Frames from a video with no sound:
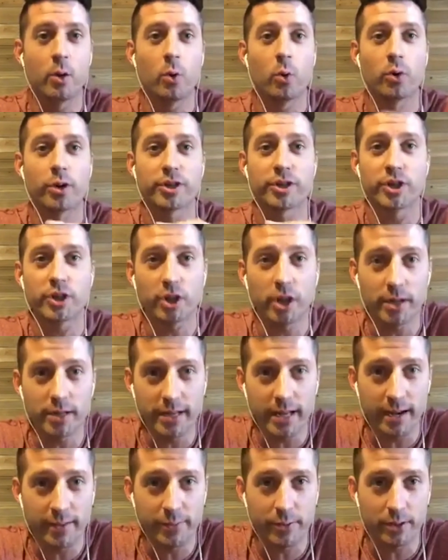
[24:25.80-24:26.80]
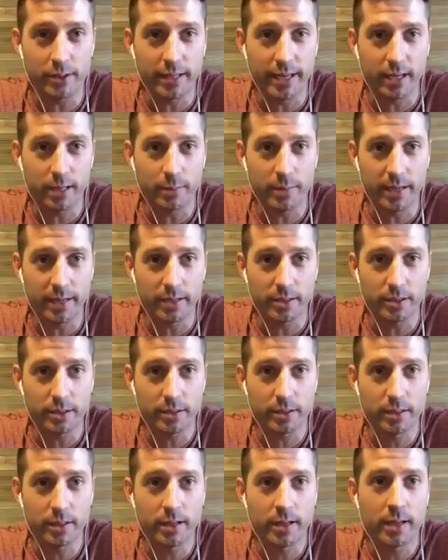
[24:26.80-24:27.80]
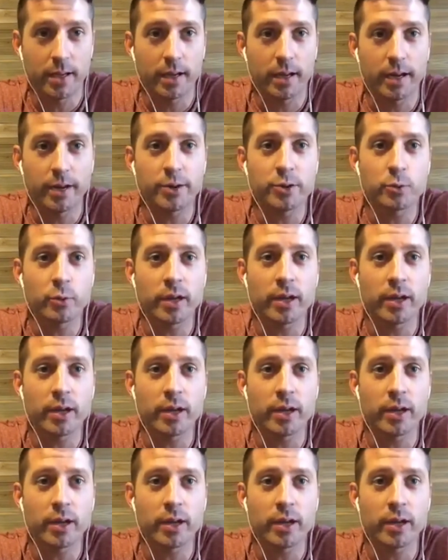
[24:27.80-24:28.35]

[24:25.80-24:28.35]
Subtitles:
or to shut down their like page. Here's